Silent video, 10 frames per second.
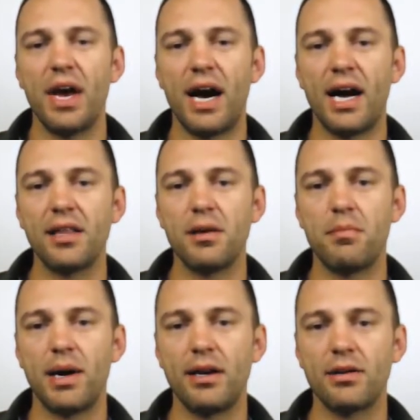on the
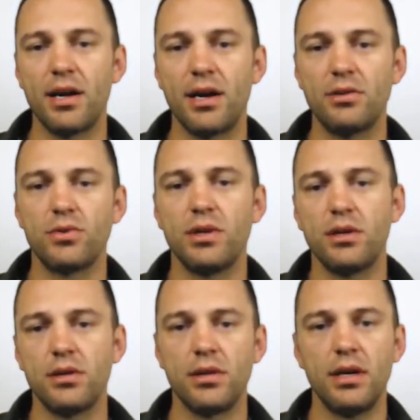
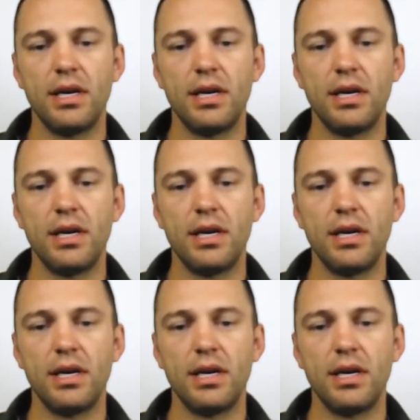mitochondrial